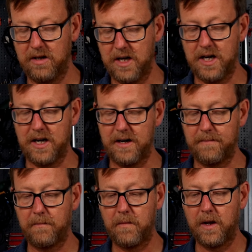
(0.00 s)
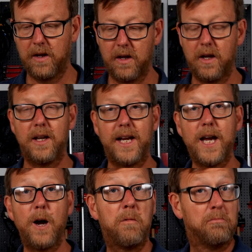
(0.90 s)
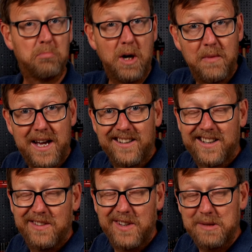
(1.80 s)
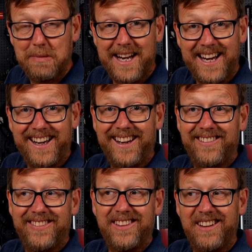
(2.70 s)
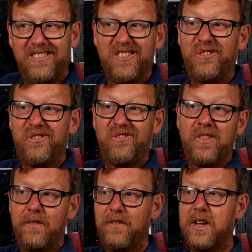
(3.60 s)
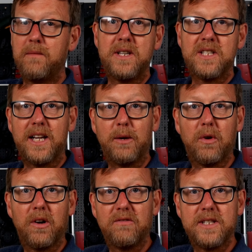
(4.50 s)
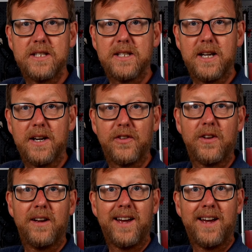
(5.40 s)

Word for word: There you go. Hope that kind of explains fundamentally what a resistor does.